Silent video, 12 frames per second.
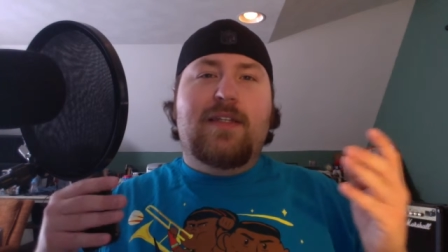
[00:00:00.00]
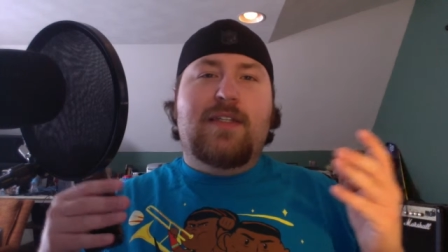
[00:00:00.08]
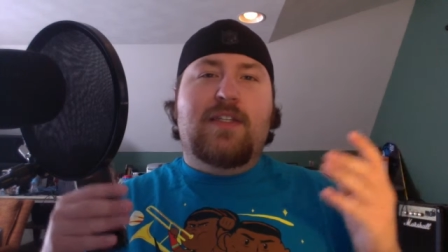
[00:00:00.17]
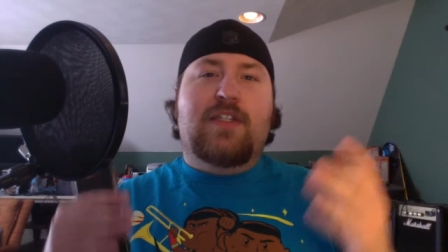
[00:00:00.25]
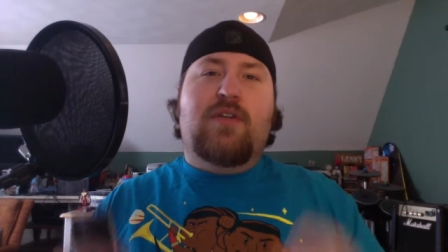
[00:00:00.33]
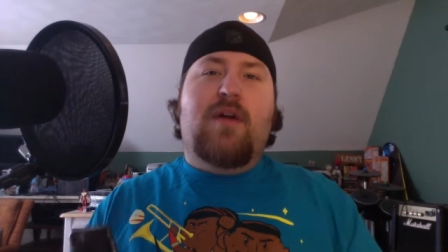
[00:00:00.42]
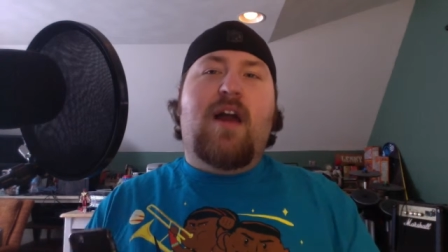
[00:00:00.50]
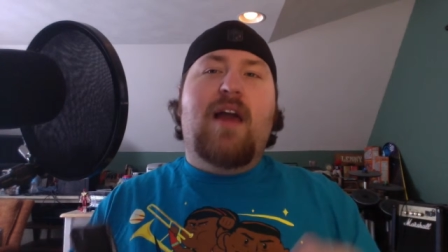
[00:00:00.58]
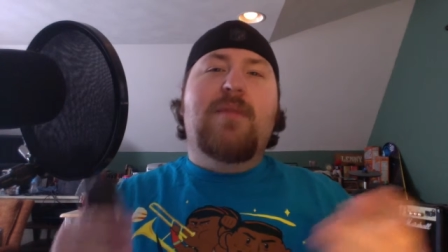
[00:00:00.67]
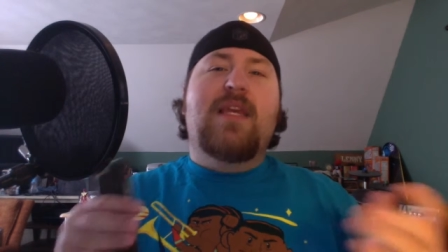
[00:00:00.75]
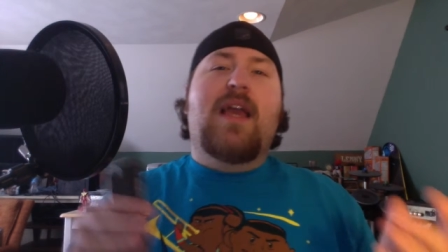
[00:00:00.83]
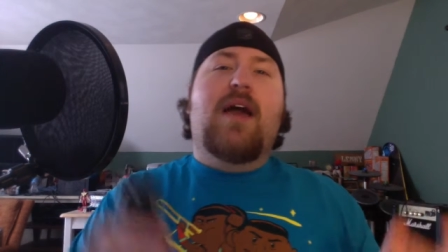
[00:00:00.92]

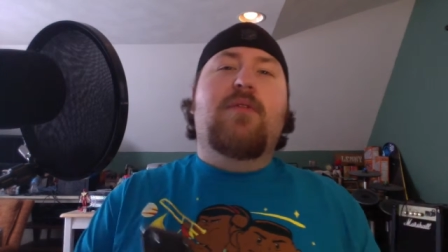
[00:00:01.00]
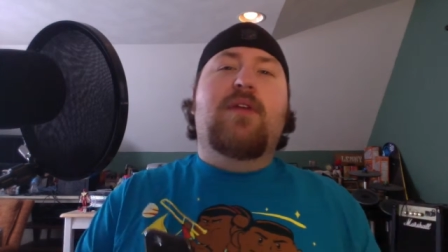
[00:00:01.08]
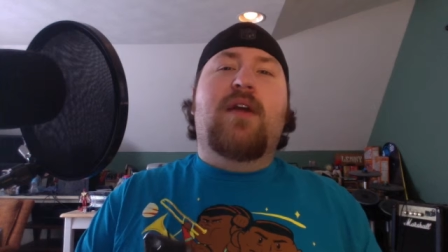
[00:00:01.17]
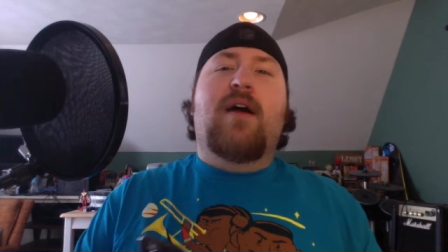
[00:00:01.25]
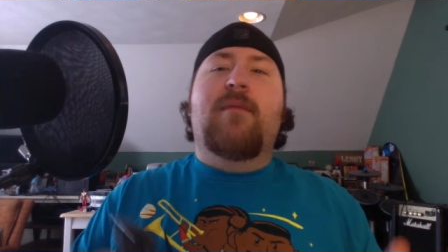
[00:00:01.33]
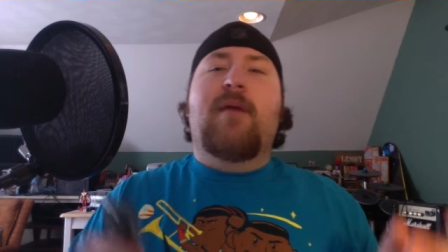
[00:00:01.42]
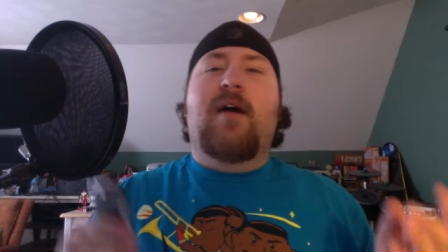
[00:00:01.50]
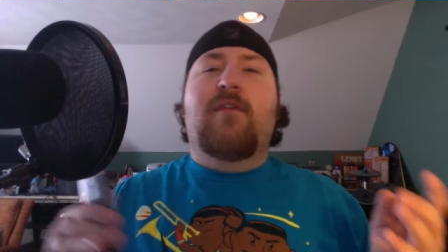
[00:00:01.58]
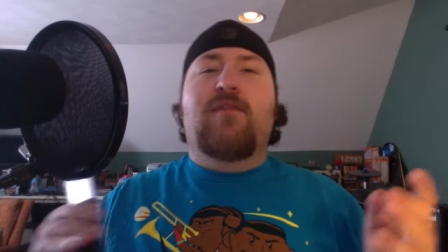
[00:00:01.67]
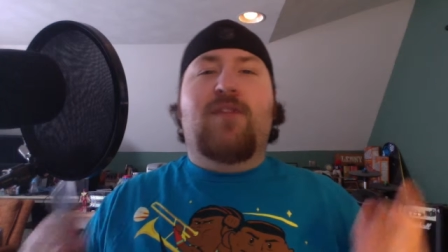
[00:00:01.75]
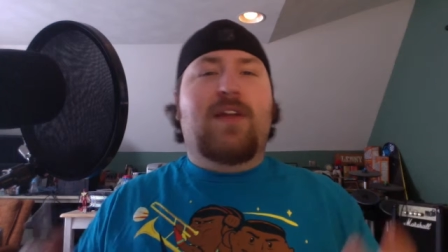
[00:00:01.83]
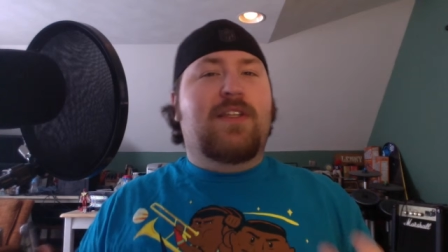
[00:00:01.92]
describe the outcome
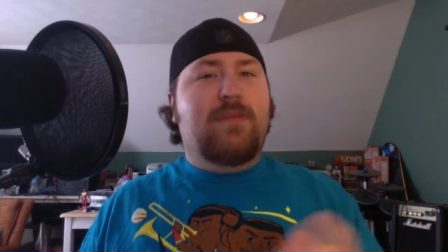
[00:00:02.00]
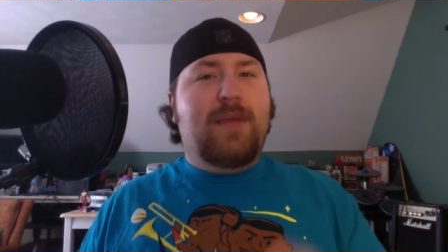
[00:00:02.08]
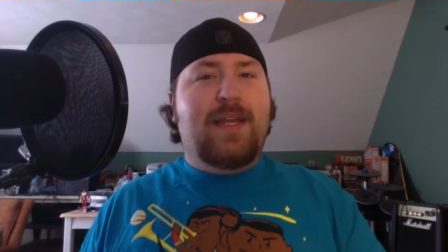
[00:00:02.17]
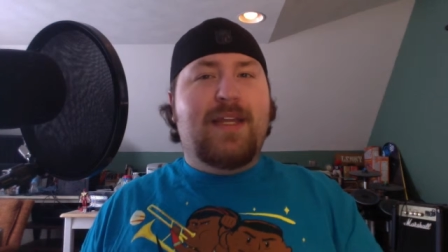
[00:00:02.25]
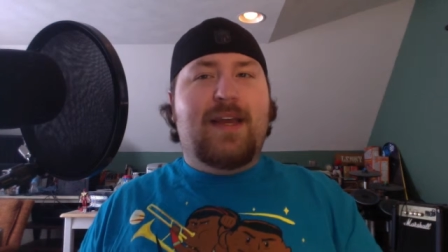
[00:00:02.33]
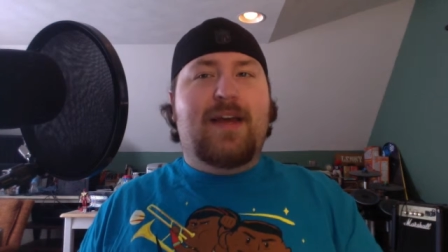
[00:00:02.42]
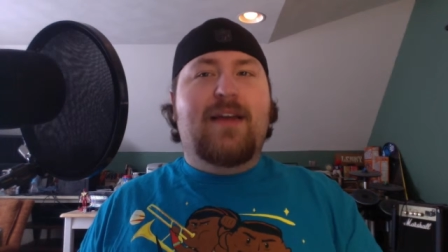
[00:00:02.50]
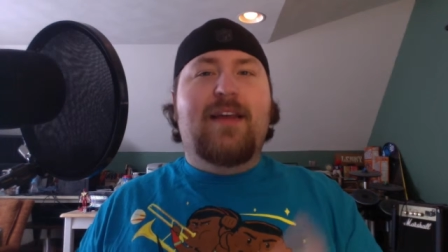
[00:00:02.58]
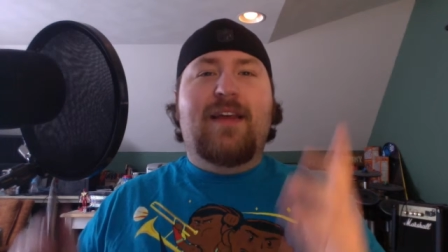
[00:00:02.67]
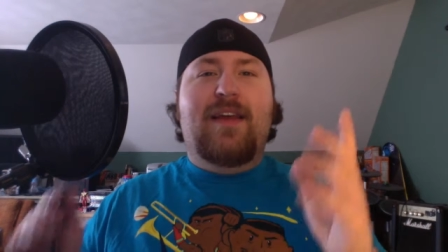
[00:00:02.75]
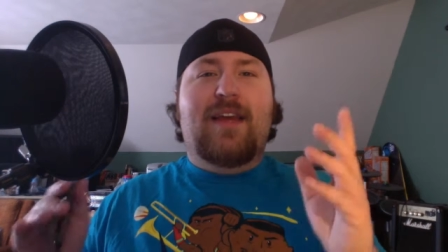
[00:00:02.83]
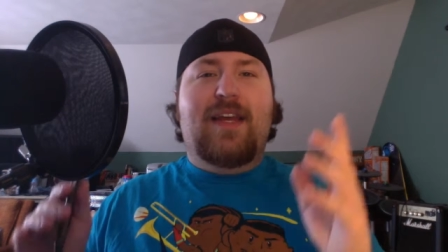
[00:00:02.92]
of WrestleMania
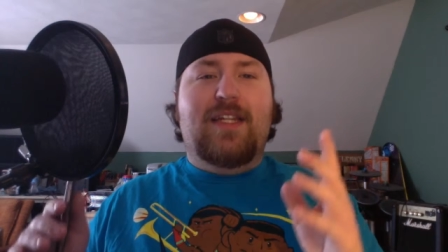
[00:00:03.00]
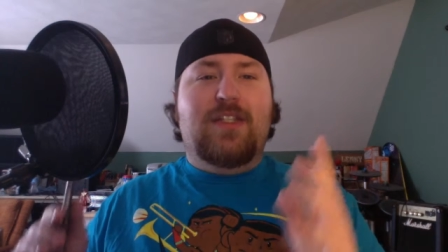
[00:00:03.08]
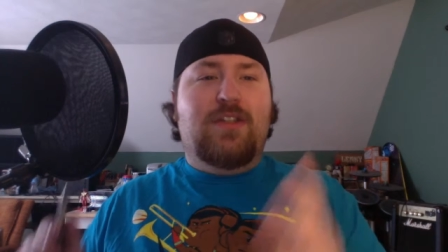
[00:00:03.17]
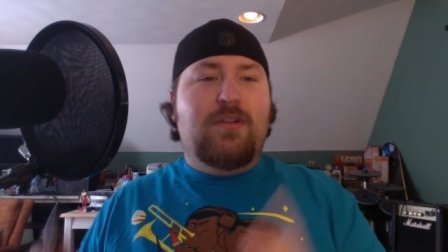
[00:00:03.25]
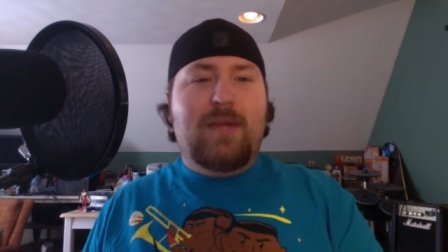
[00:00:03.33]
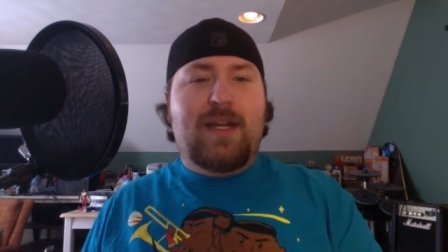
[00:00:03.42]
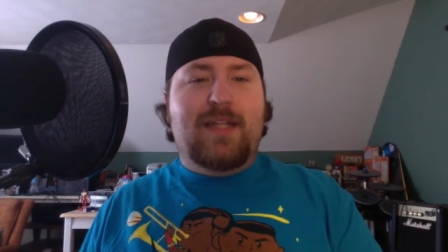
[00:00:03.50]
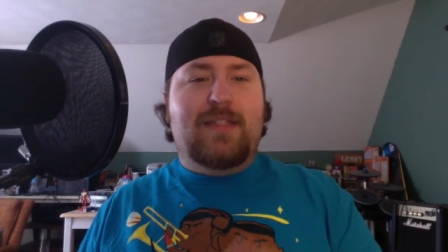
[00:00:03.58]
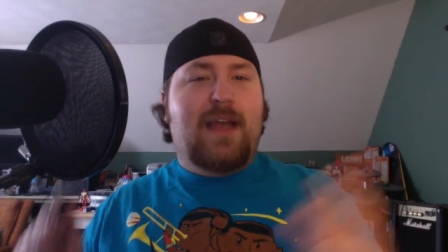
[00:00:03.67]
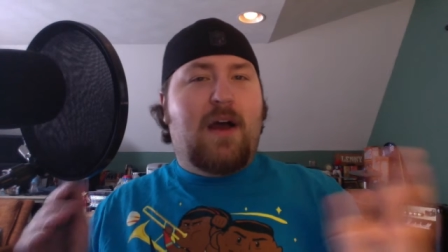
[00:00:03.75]
in two minutes.